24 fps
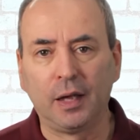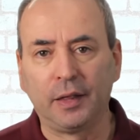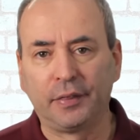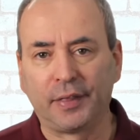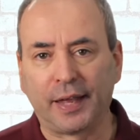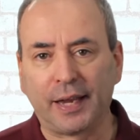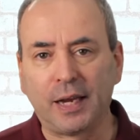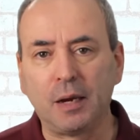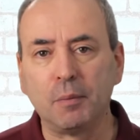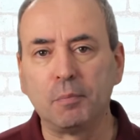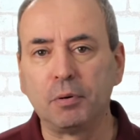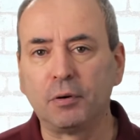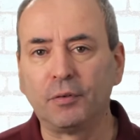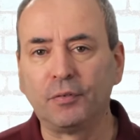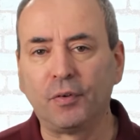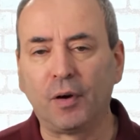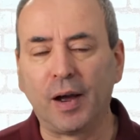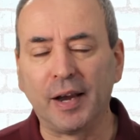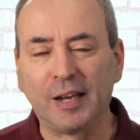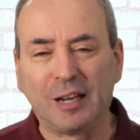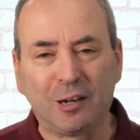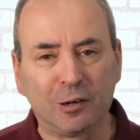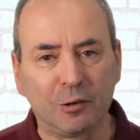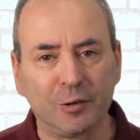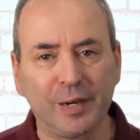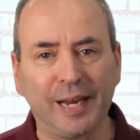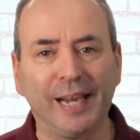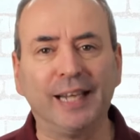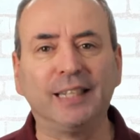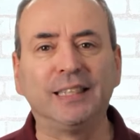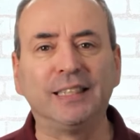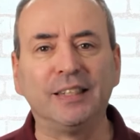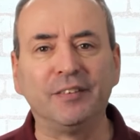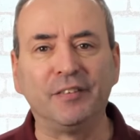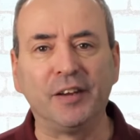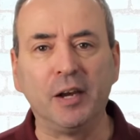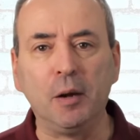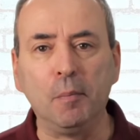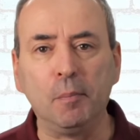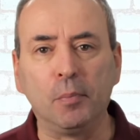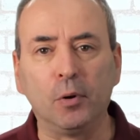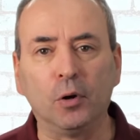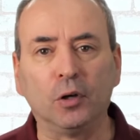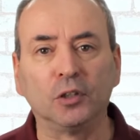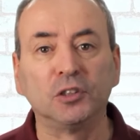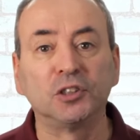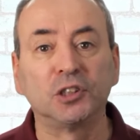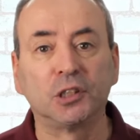They can provide creative
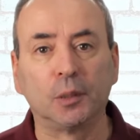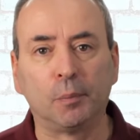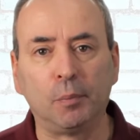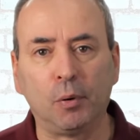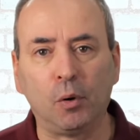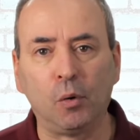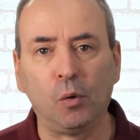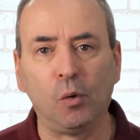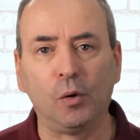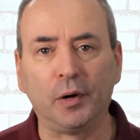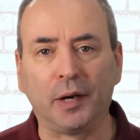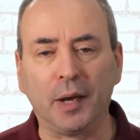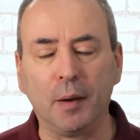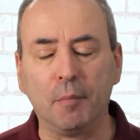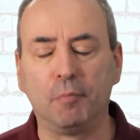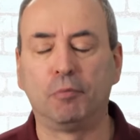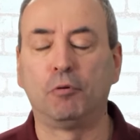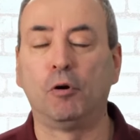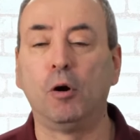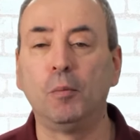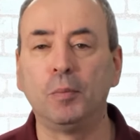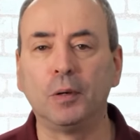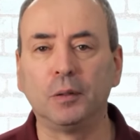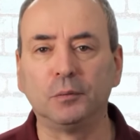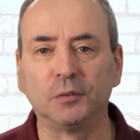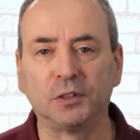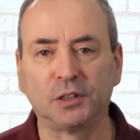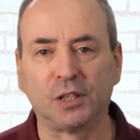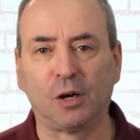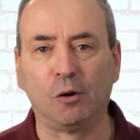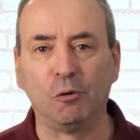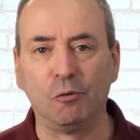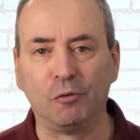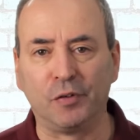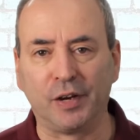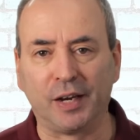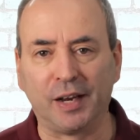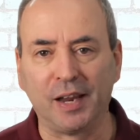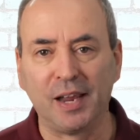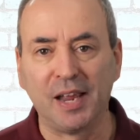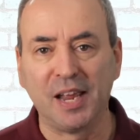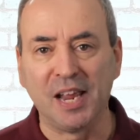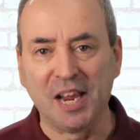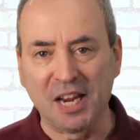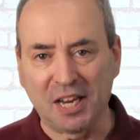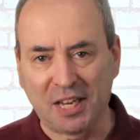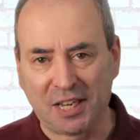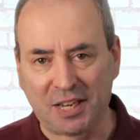input, support in problem solving,
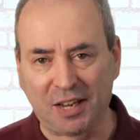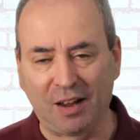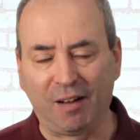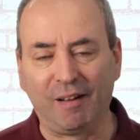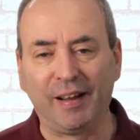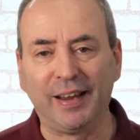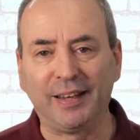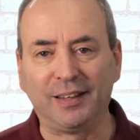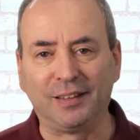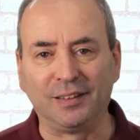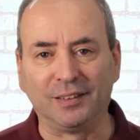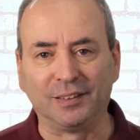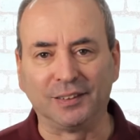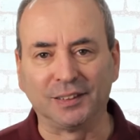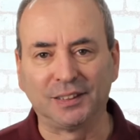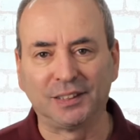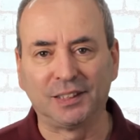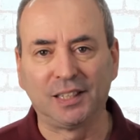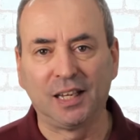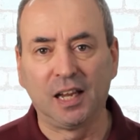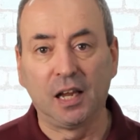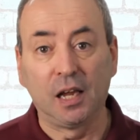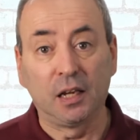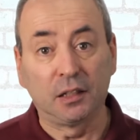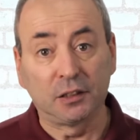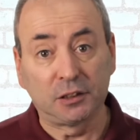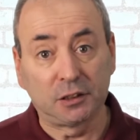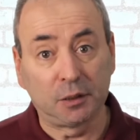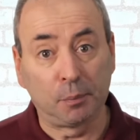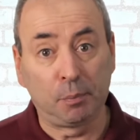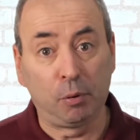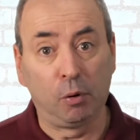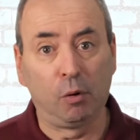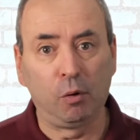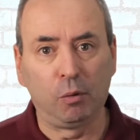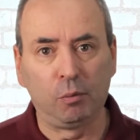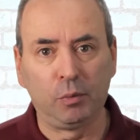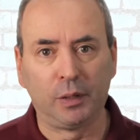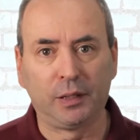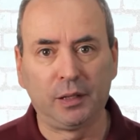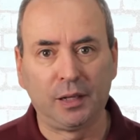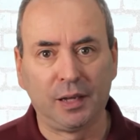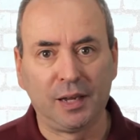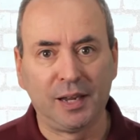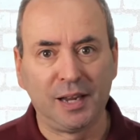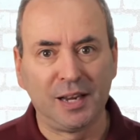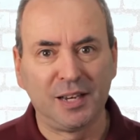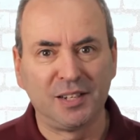guidance, support
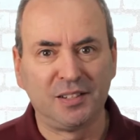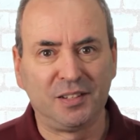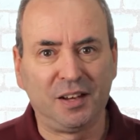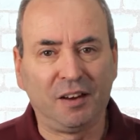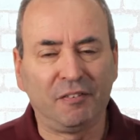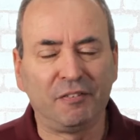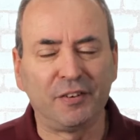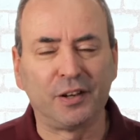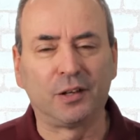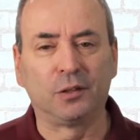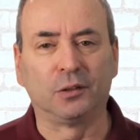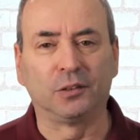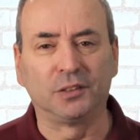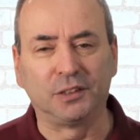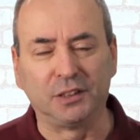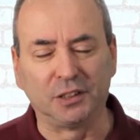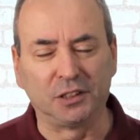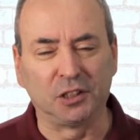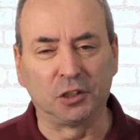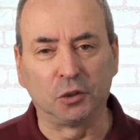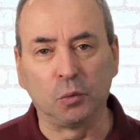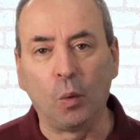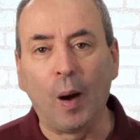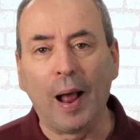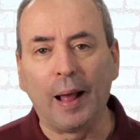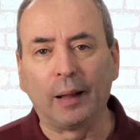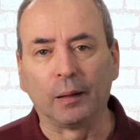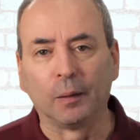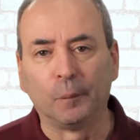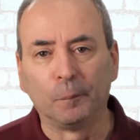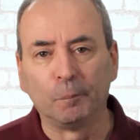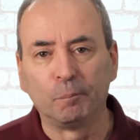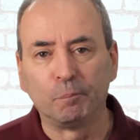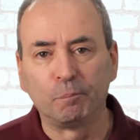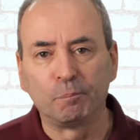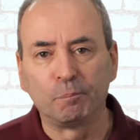with difficulties as well.